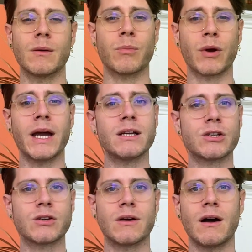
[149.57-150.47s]

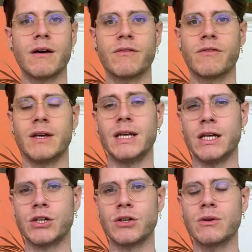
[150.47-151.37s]
branch of an
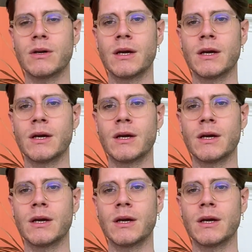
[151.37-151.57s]
issue,